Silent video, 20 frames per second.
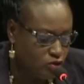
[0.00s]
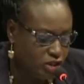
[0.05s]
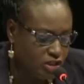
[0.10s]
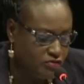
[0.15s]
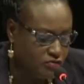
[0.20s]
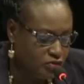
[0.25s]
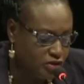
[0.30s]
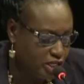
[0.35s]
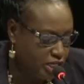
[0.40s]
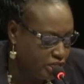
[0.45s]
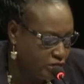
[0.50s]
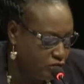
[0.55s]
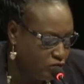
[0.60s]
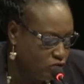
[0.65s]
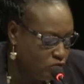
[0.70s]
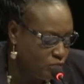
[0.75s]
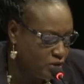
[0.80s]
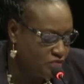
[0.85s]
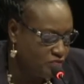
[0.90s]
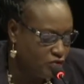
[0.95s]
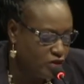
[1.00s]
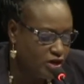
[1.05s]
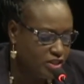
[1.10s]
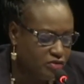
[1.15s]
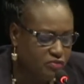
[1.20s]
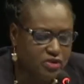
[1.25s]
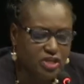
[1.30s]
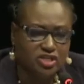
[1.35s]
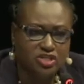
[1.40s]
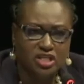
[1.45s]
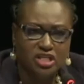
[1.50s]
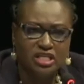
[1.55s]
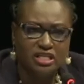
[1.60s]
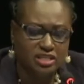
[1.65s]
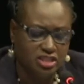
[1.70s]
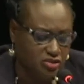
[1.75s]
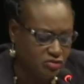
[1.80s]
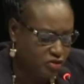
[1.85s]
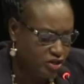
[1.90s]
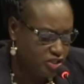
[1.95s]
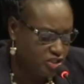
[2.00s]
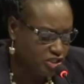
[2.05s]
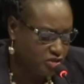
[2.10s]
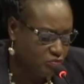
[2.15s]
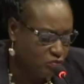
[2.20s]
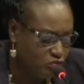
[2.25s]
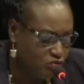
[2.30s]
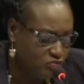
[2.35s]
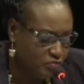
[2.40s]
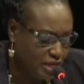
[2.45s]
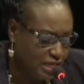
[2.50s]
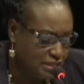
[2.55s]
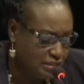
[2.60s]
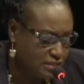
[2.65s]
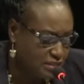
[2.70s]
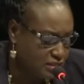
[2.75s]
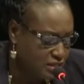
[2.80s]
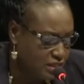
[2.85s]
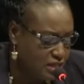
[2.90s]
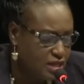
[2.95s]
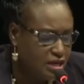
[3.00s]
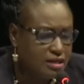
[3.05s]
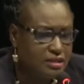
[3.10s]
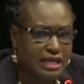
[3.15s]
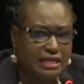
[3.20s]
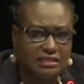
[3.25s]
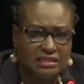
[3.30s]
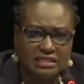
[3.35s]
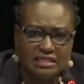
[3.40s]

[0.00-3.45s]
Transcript: not only for the EU, but for other regional integration movements